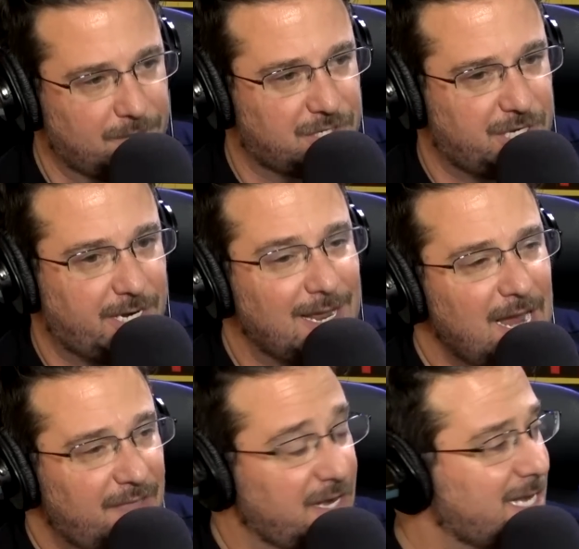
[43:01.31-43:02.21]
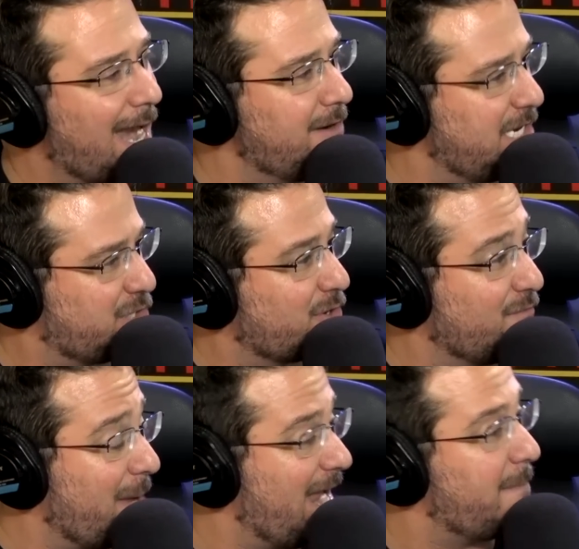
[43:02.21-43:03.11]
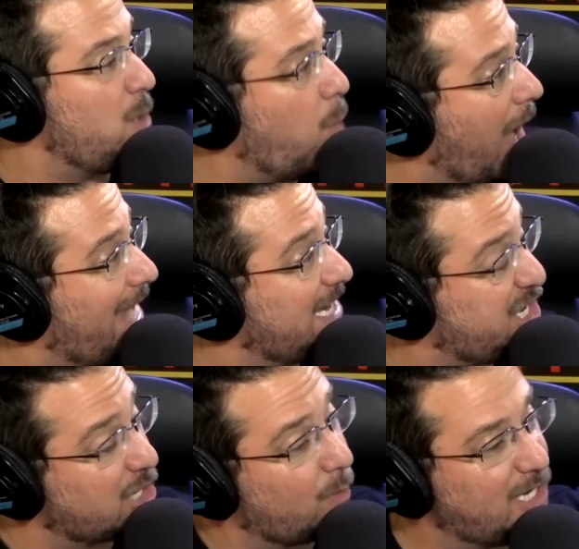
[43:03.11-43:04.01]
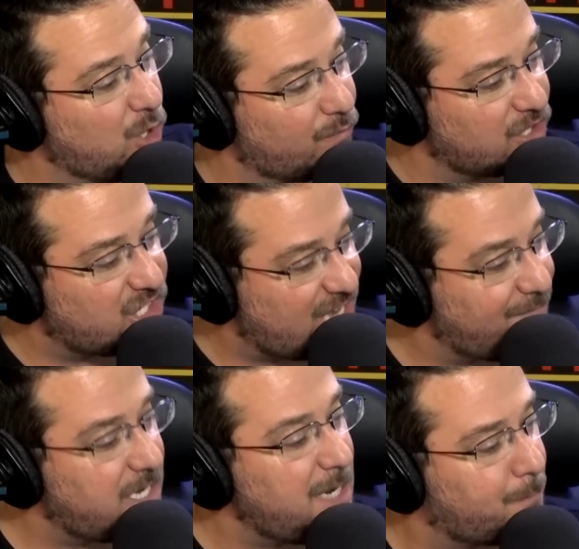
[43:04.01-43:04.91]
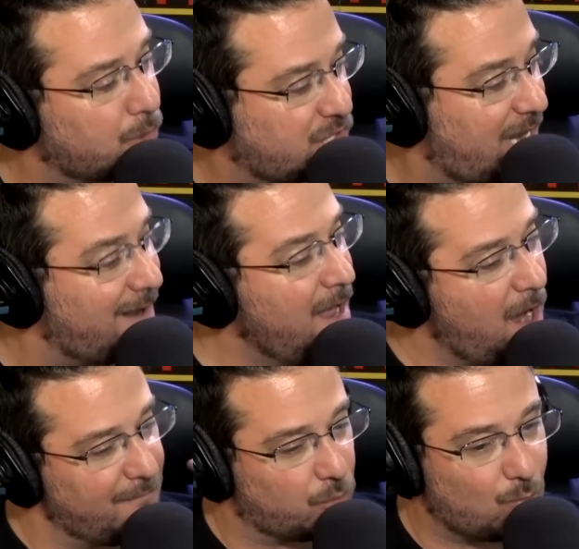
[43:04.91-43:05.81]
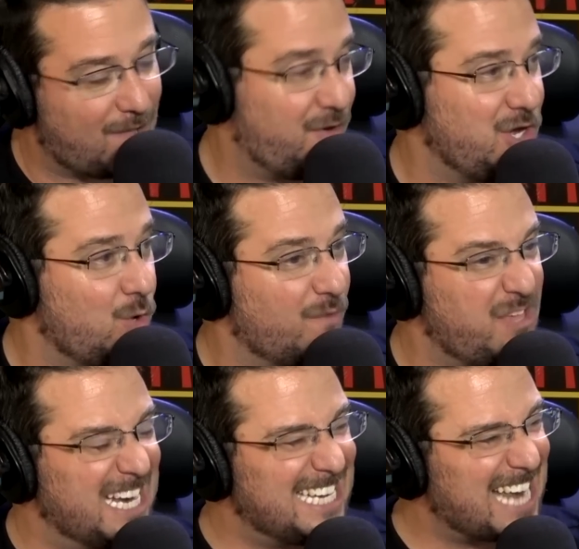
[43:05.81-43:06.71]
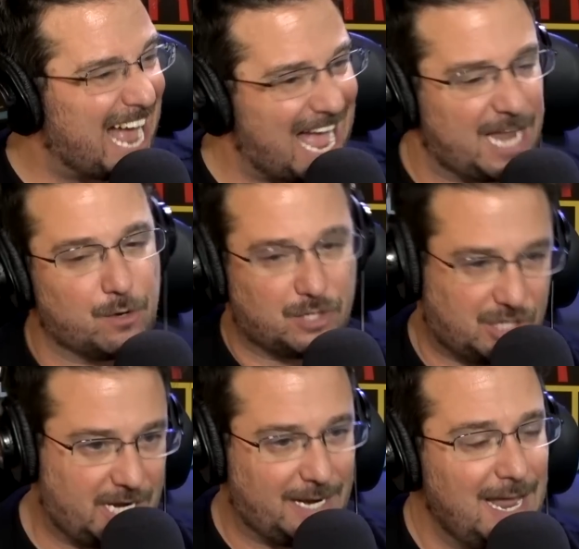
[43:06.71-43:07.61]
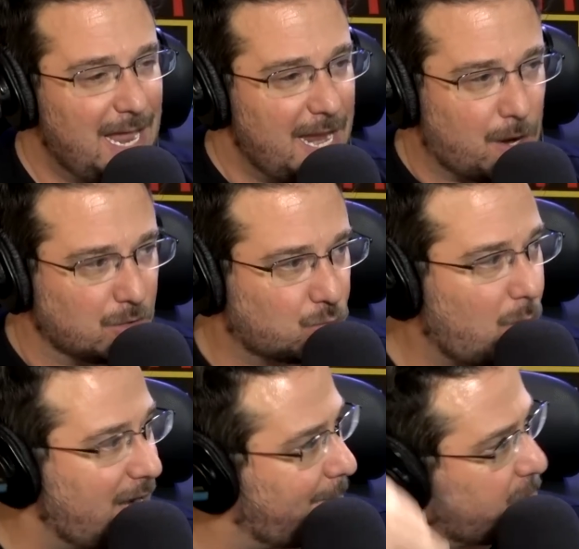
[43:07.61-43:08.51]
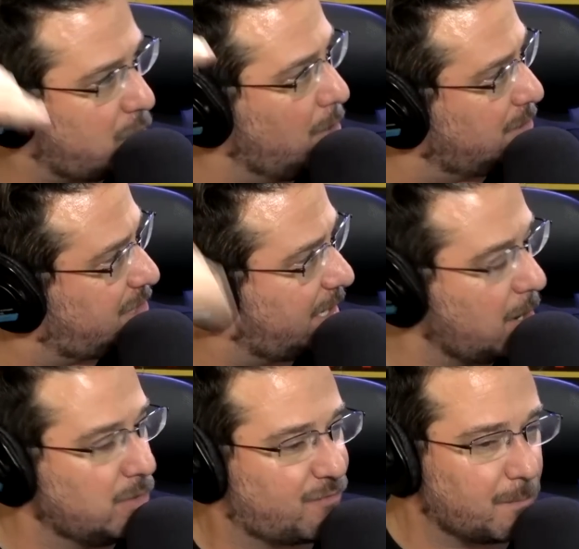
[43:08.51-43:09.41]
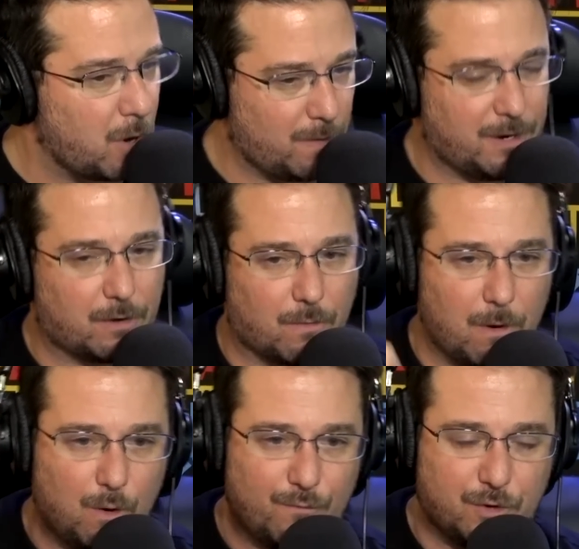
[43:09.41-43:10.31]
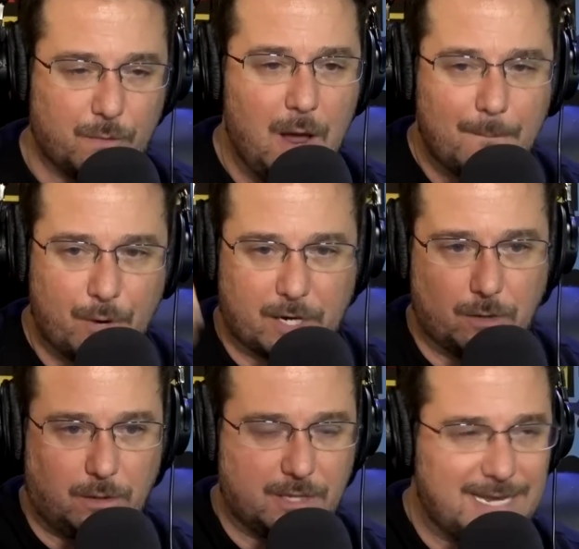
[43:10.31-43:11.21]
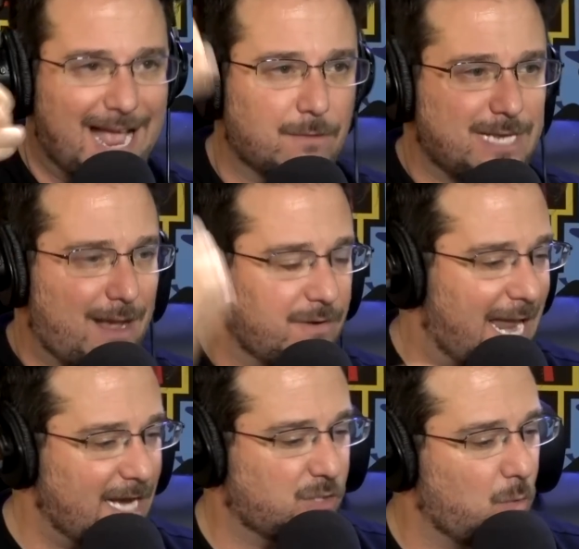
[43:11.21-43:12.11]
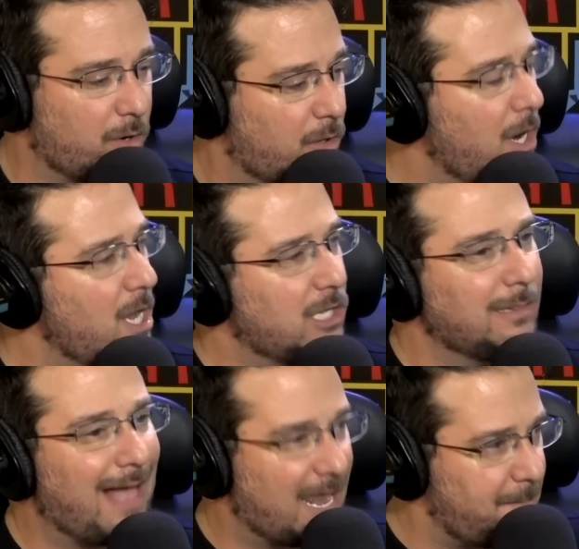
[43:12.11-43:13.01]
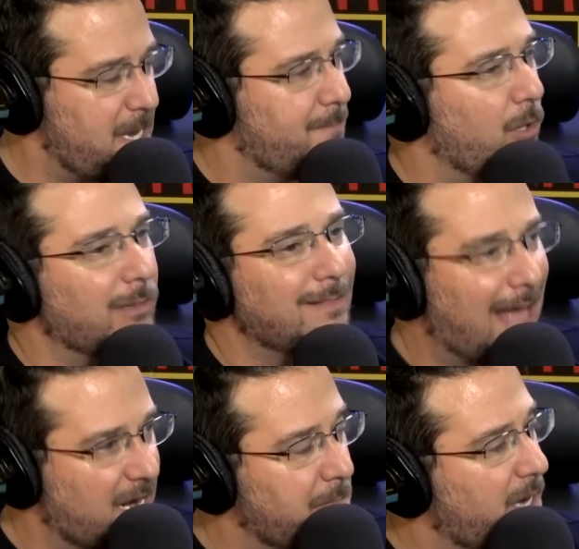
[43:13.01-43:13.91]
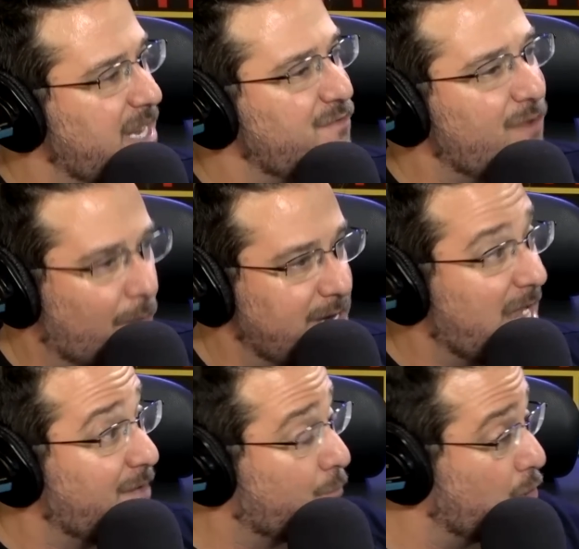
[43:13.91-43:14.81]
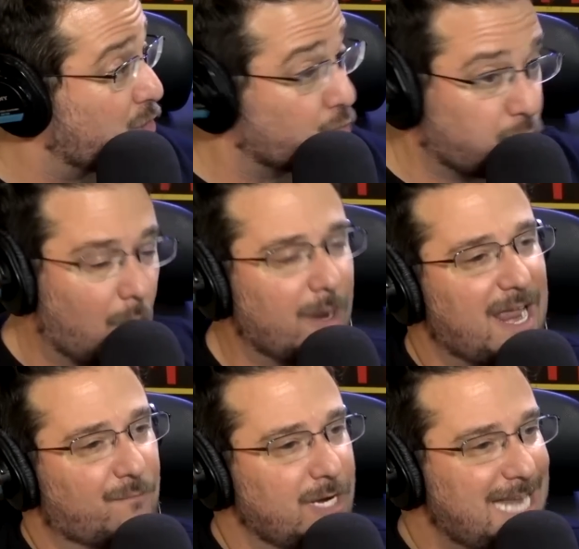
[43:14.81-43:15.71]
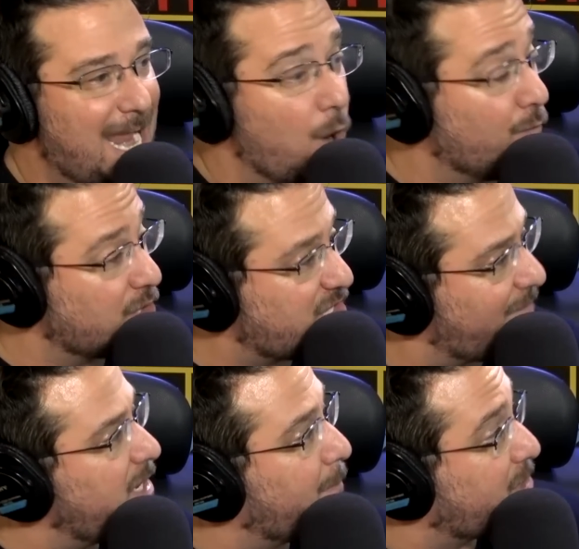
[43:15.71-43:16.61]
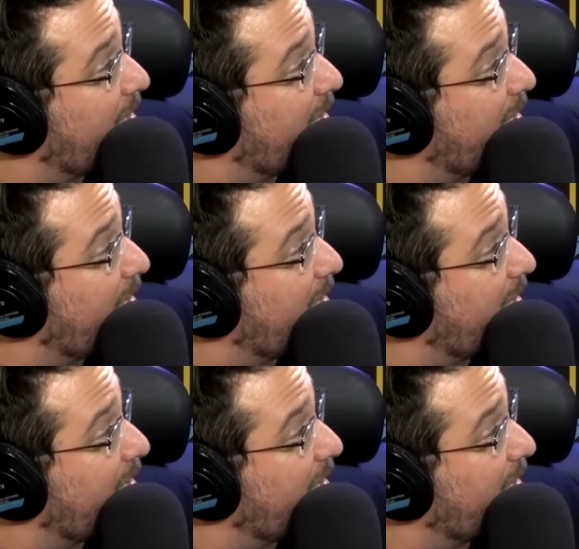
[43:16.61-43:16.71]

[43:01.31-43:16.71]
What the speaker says: seat in the entire district of Miami. Why? It generates over 70% of the revenue of the entire city. It goes right up the coast. It goes from Coconut Grove to Brickell to downtown to Edgewater. A lot of people, a lot of money, very diverse, growing every day, over 70%